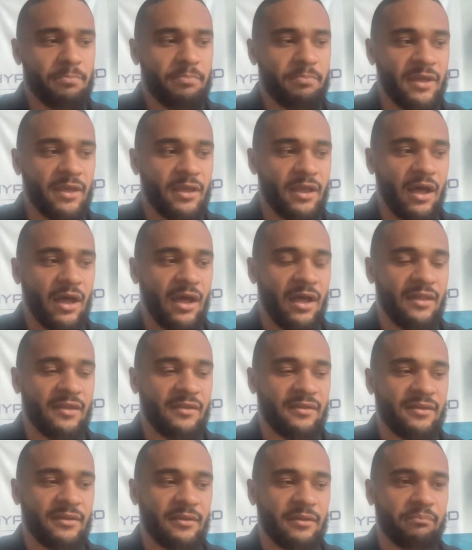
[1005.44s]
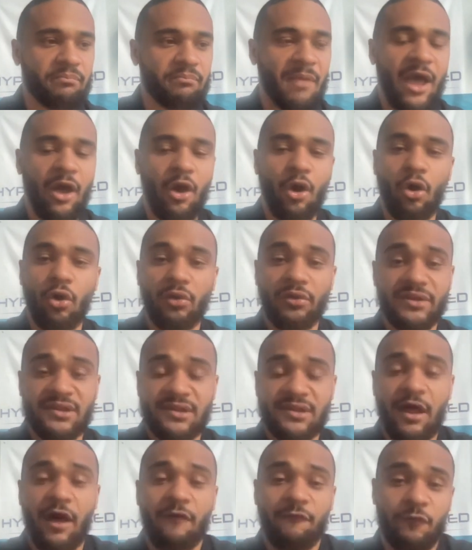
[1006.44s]
because my whole
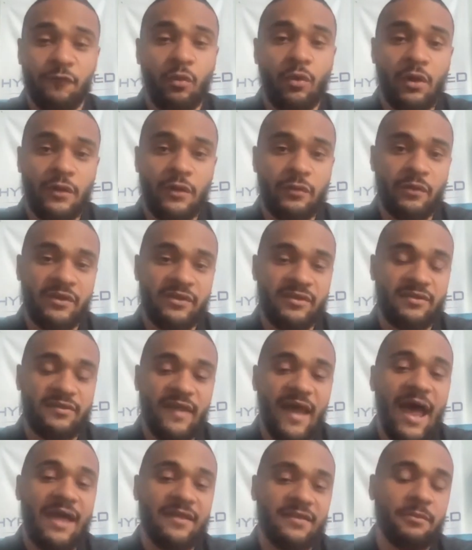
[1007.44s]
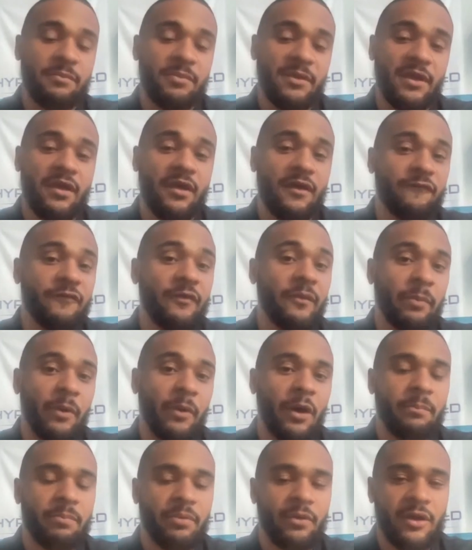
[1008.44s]
self worth was tied to being a
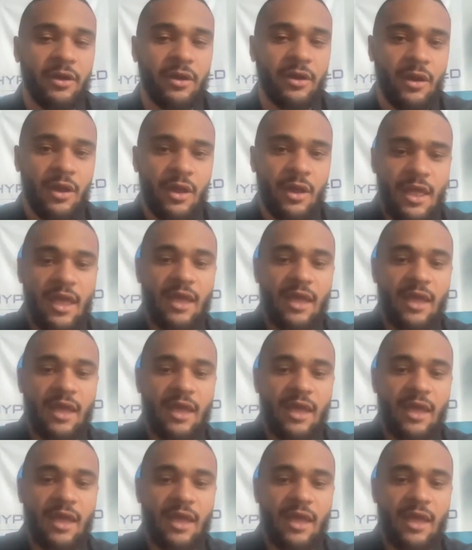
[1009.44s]
football player.